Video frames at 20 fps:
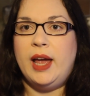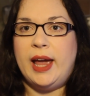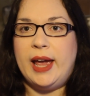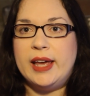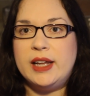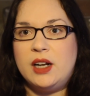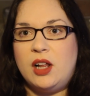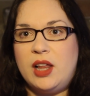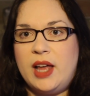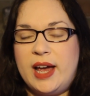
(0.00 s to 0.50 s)

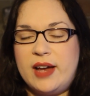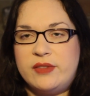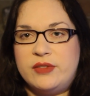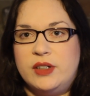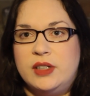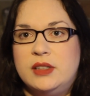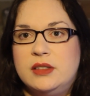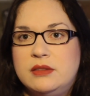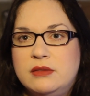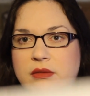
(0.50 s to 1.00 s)
And I'll have
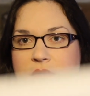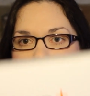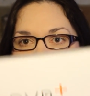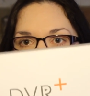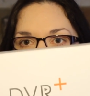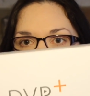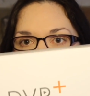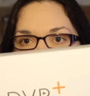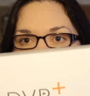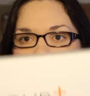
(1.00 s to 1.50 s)

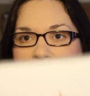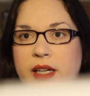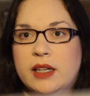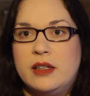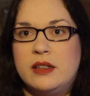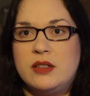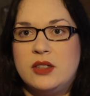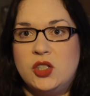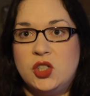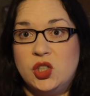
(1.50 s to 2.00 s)
a link
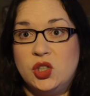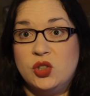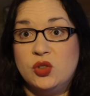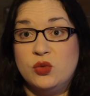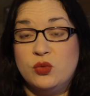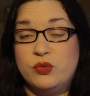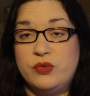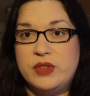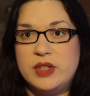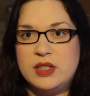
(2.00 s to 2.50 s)

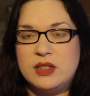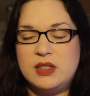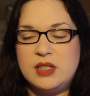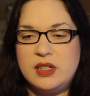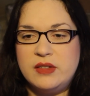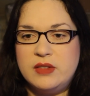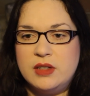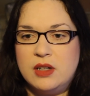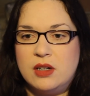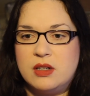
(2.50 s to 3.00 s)
to this
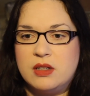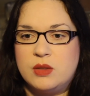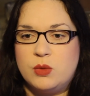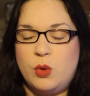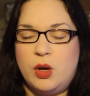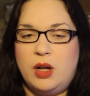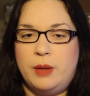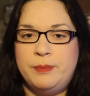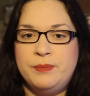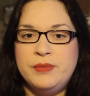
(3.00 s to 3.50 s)
D V R as
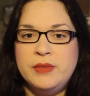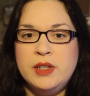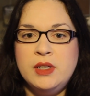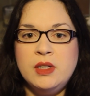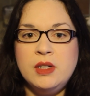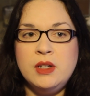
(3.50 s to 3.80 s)
well.